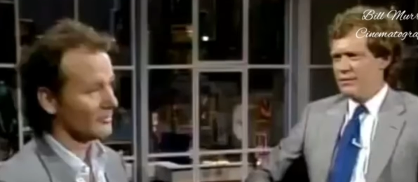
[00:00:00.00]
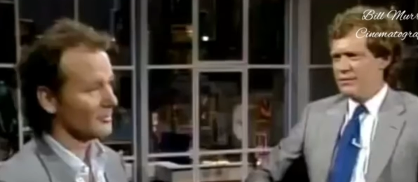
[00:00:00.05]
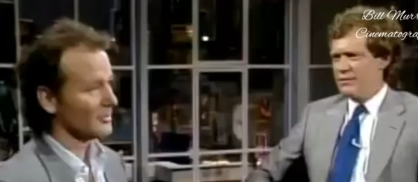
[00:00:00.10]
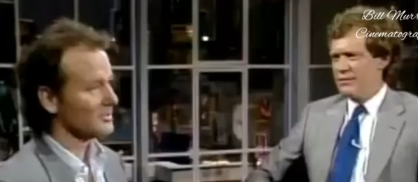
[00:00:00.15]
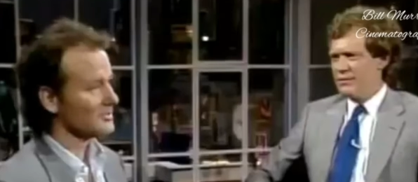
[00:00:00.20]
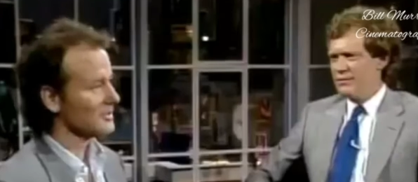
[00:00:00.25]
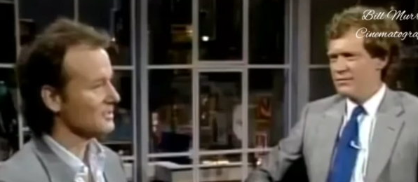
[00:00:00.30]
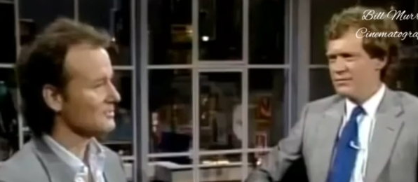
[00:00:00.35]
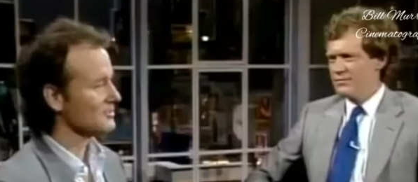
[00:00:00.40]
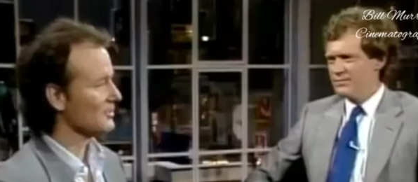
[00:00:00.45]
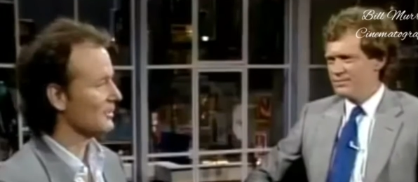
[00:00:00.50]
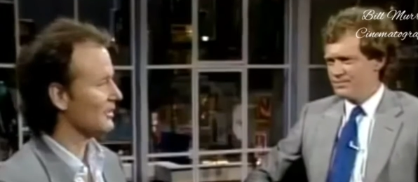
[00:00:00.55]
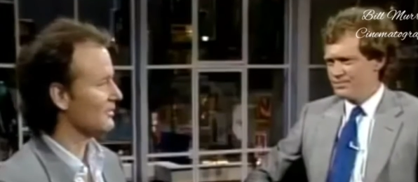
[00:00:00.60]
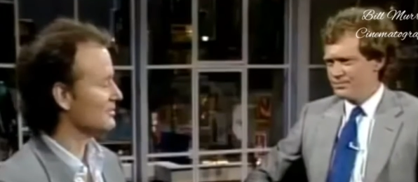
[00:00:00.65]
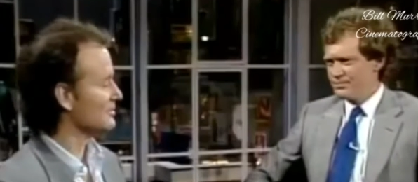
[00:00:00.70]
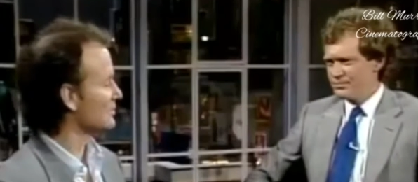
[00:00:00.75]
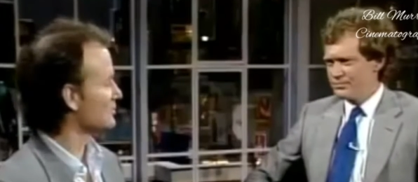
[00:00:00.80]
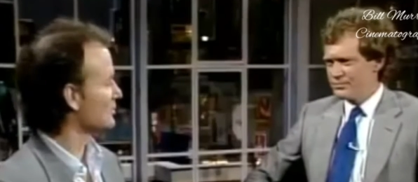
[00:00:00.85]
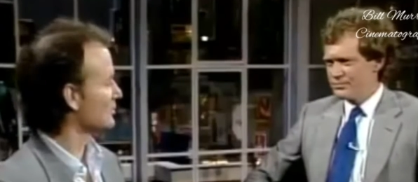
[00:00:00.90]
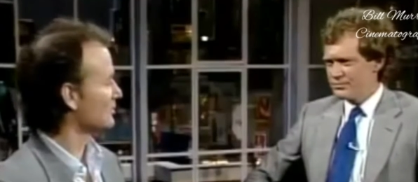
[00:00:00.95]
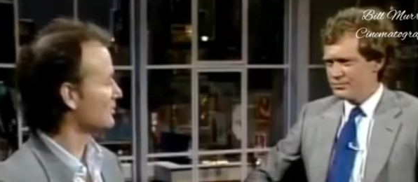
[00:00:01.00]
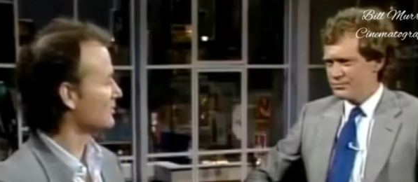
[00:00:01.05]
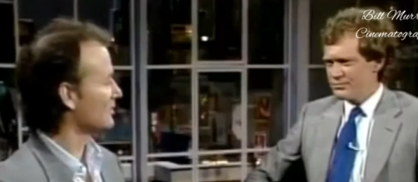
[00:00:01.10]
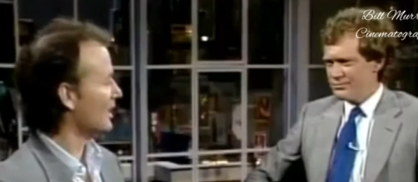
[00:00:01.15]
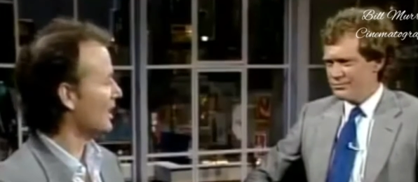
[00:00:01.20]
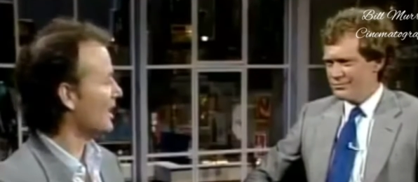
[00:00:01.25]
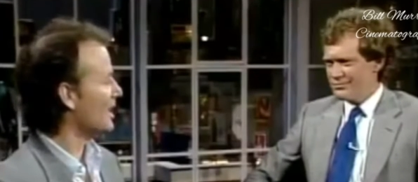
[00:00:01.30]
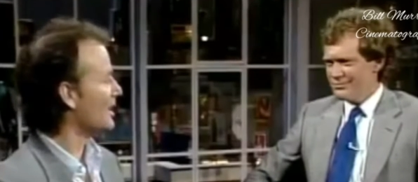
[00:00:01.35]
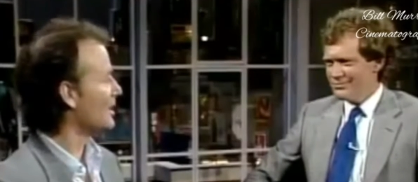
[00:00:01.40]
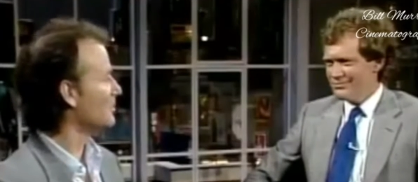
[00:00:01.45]
Speaker 1: Everybody seems to be having such a
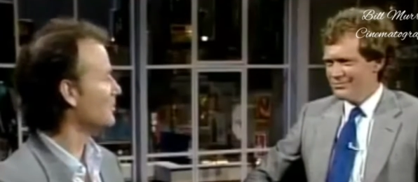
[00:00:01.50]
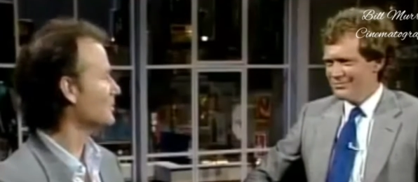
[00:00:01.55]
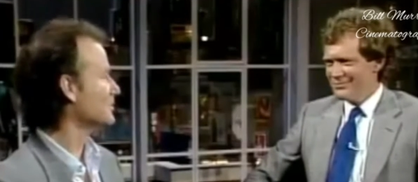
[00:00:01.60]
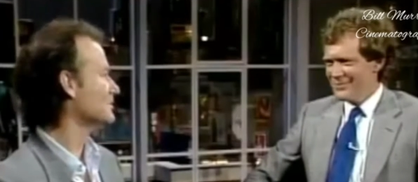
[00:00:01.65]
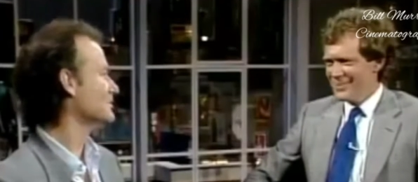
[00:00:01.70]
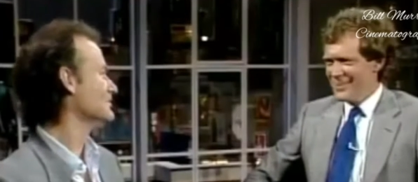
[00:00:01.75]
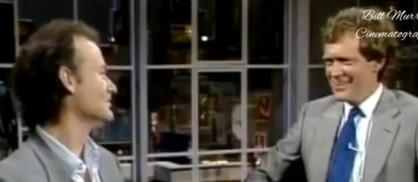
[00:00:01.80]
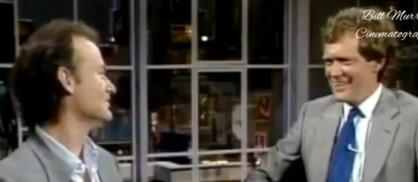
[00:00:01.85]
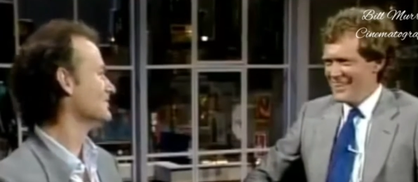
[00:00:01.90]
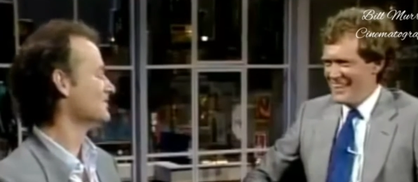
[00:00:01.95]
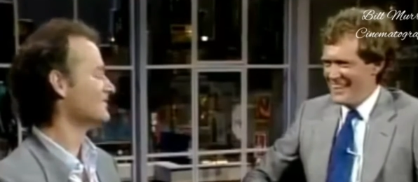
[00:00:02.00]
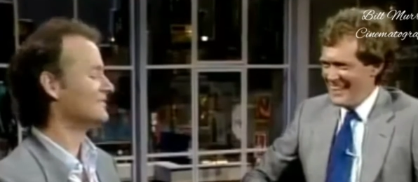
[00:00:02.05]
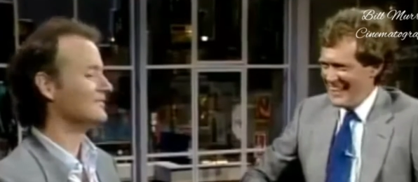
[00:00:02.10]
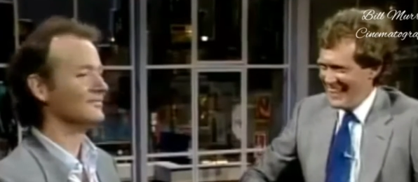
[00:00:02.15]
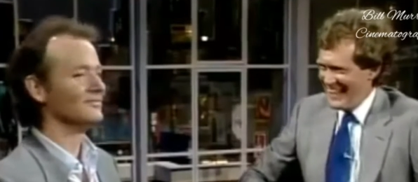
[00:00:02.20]
good time. And,